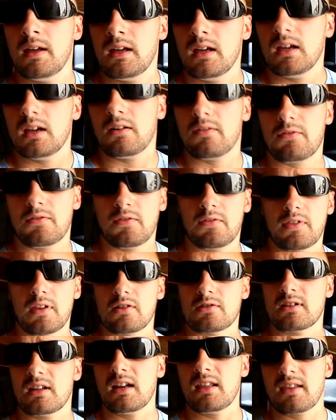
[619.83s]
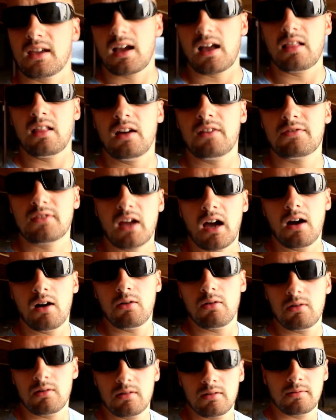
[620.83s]
If there's anything I left
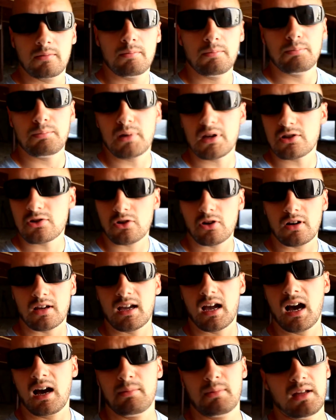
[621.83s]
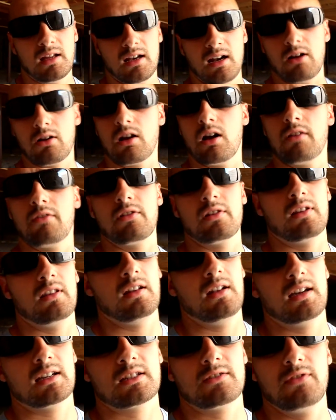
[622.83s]
out, be sure to comment and I'll cover it in the
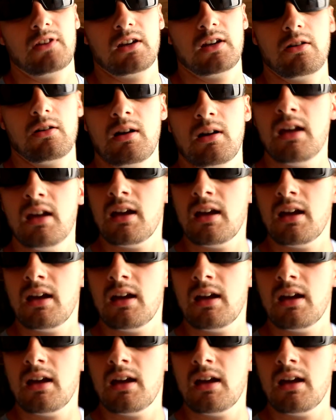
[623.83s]
next video.